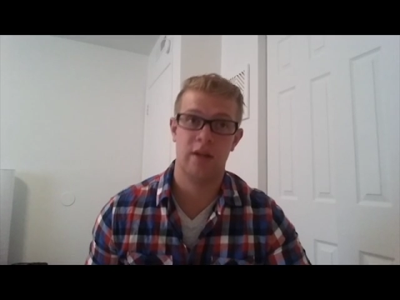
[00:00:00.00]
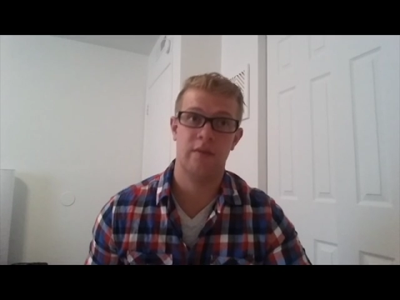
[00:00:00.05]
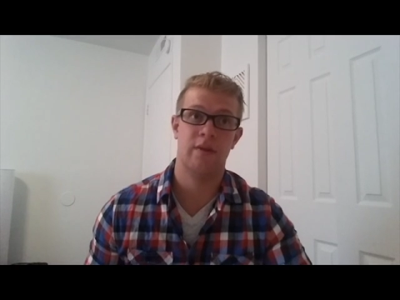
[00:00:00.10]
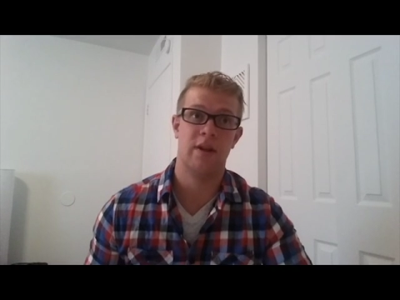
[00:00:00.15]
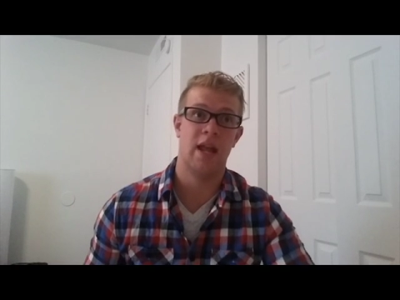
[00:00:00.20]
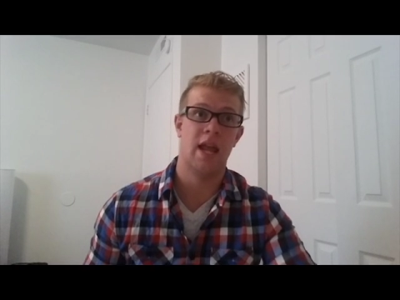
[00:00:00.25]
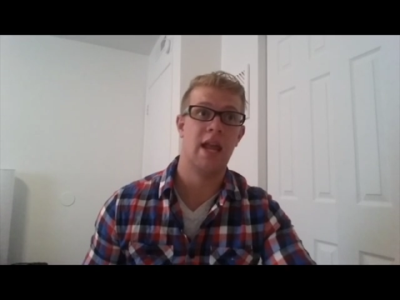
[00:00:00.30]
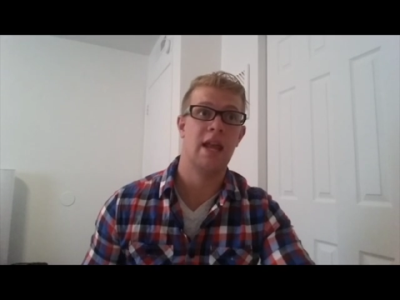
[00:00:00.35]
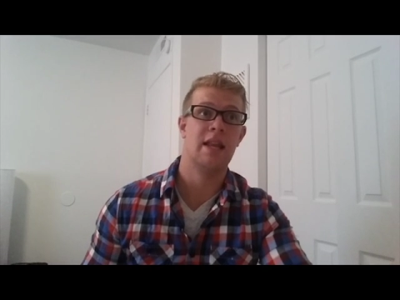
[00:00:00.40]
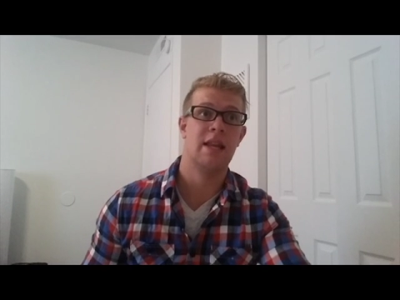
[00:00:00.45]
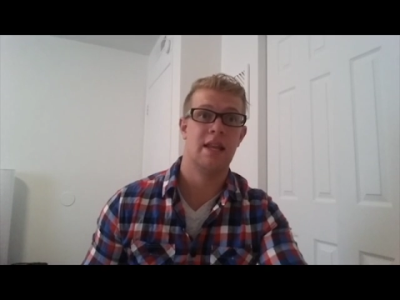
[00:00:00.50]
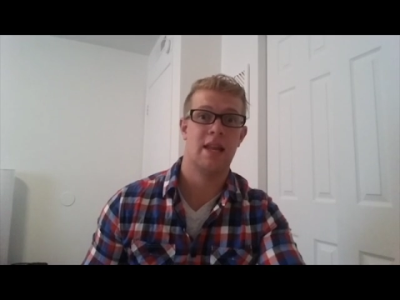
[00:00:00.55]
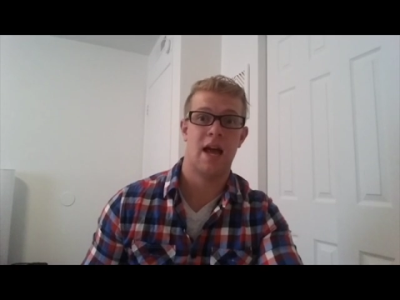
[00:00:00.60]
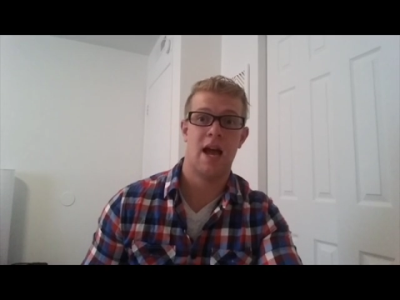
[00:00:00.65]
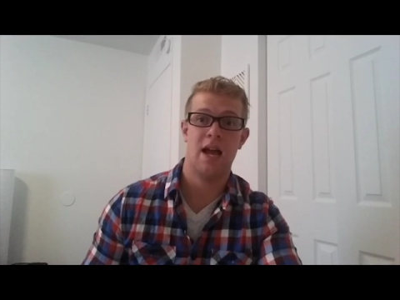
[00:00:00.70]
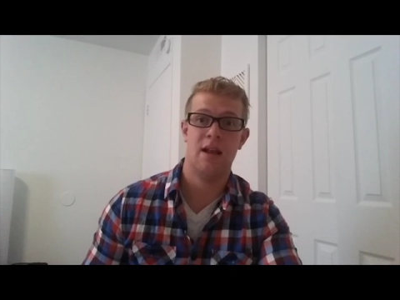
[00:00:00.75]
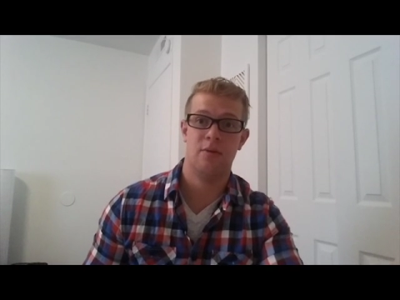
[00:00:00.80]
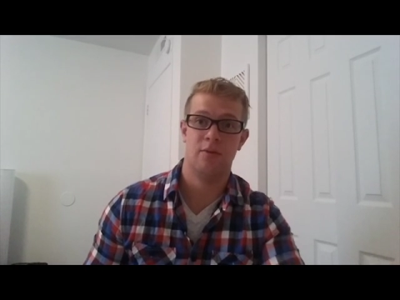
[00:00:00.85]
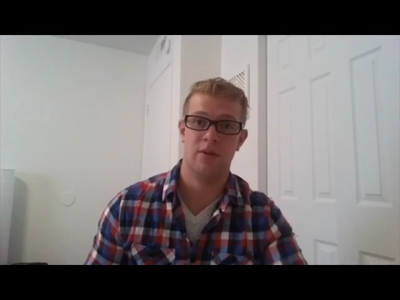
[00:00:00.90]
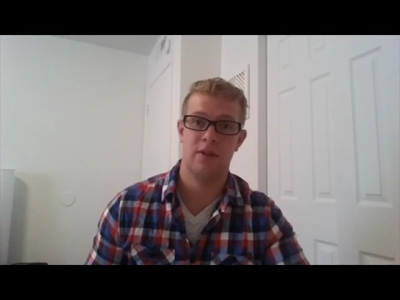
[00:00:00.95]
or even
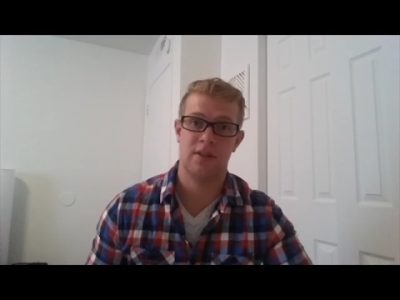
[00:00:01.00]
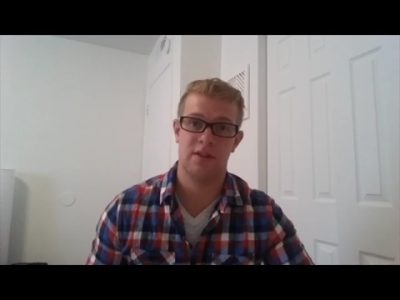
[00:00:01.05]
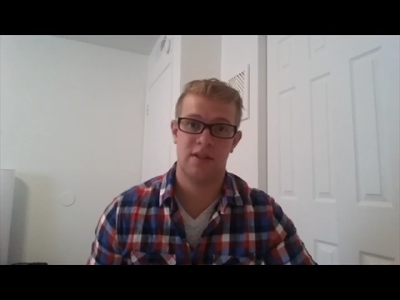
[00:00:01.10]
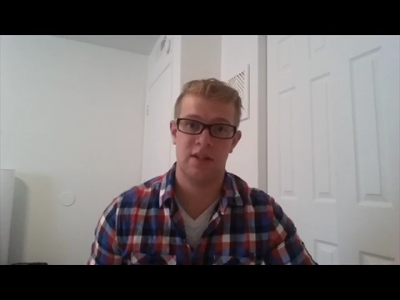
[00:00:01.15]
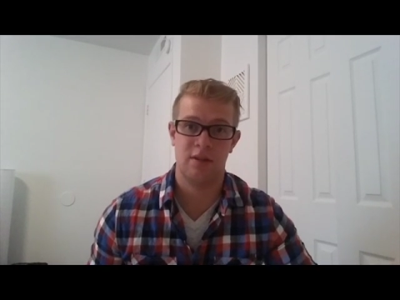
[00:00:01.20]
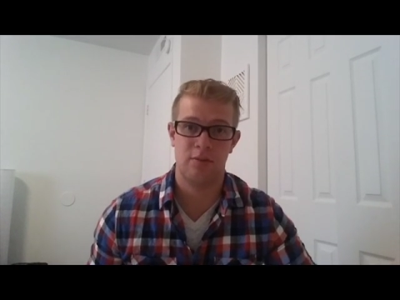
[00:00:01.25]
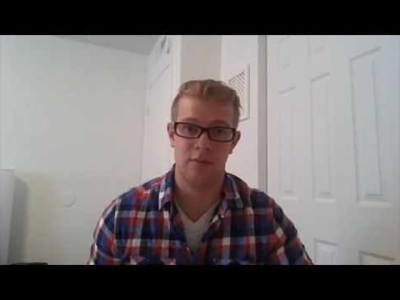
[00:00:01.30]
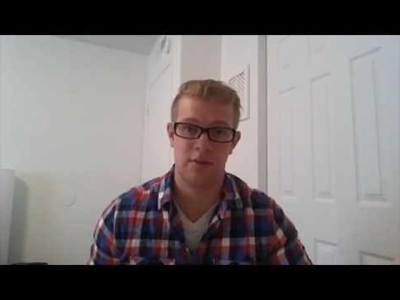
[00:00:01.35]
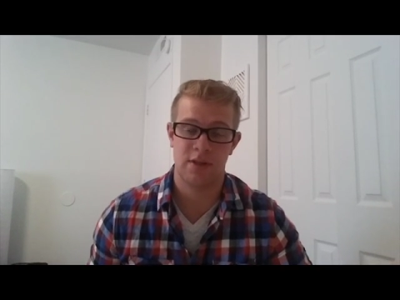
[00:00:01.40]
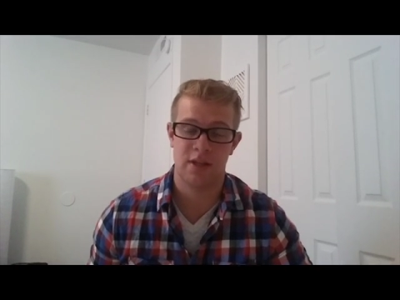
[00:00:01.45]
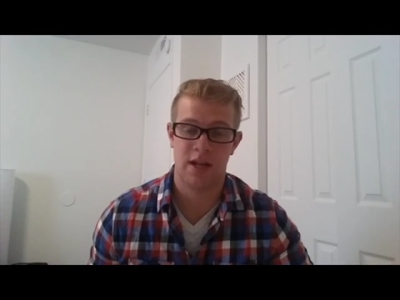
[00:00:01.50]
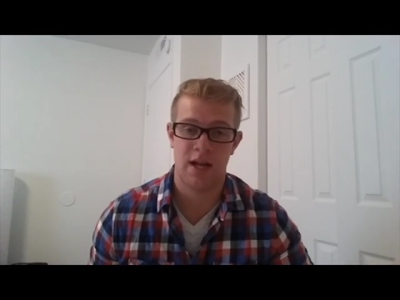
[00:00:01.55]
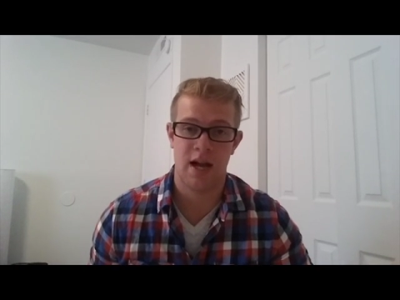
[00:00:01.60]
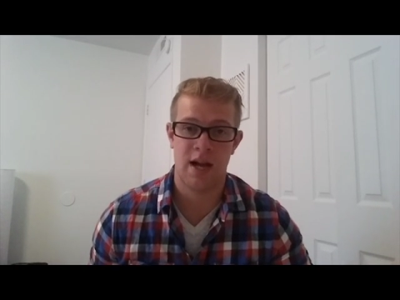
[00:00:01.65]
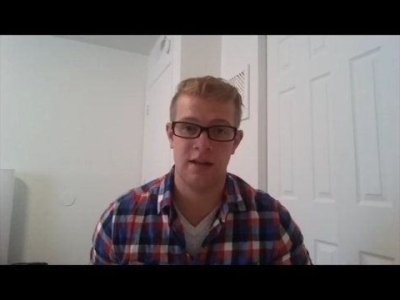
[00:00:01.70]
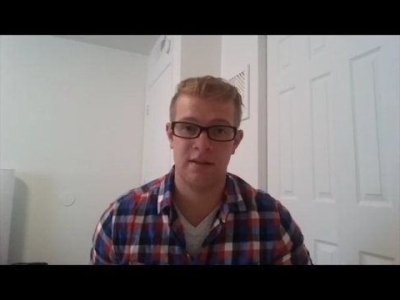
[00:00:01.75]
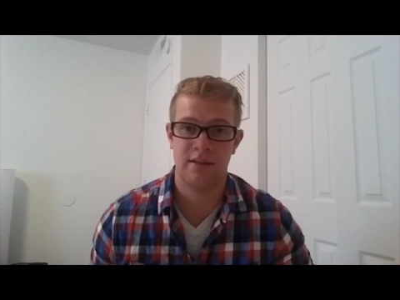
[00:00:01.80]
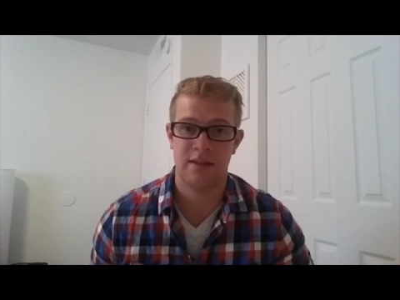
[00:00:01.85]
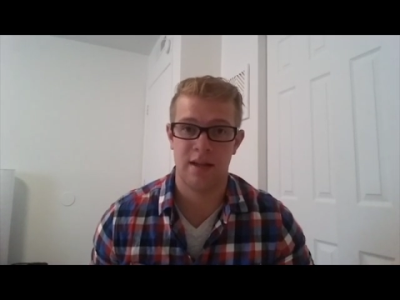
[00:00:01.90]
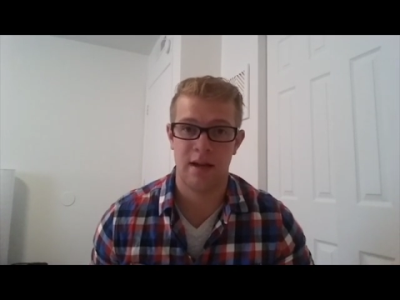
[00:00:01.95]
89 when this thing was
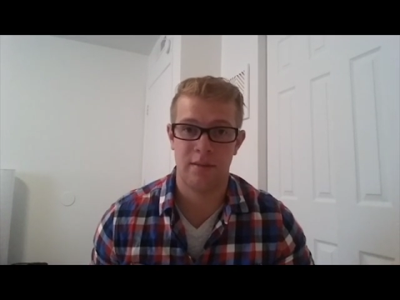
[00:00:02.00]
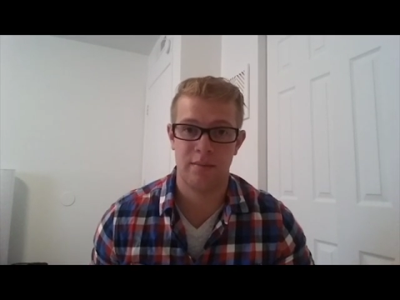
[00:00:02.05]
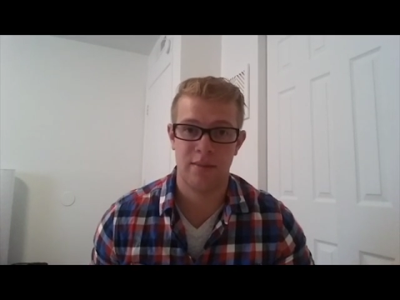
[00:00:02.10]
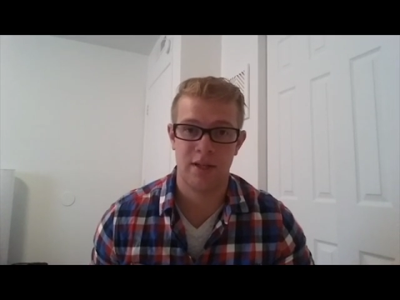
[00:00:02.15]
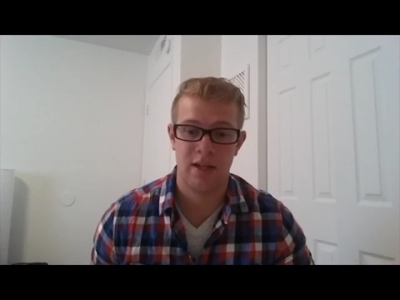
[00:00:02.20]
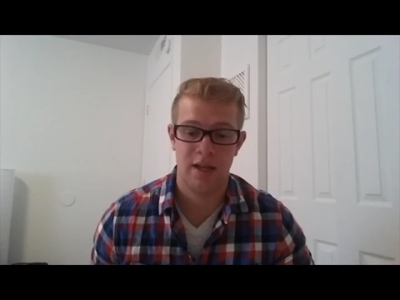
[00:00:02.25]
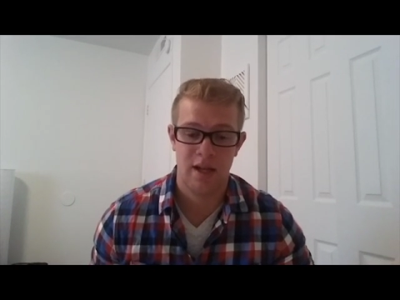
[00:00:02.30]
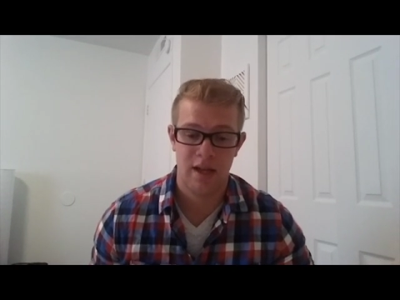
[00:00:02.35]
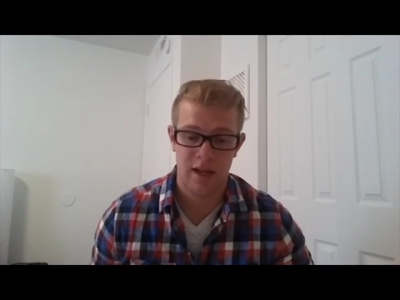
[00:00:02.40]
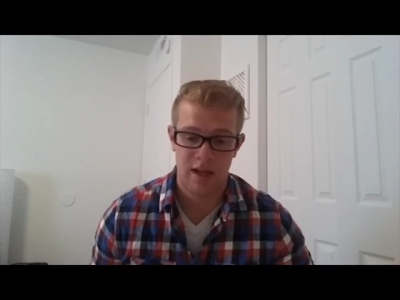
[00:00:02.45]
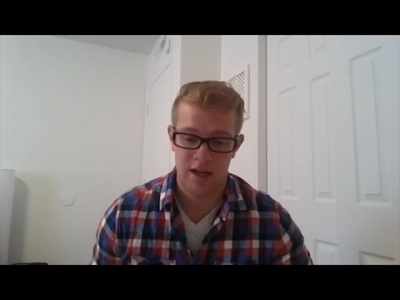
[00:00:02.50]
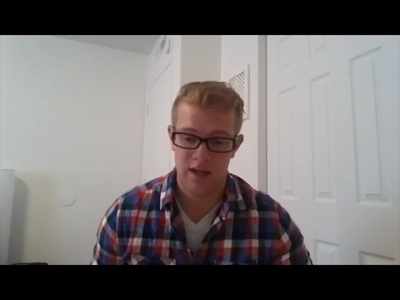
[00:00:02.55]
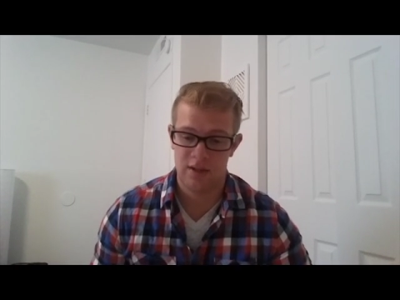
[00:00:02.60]
a concept.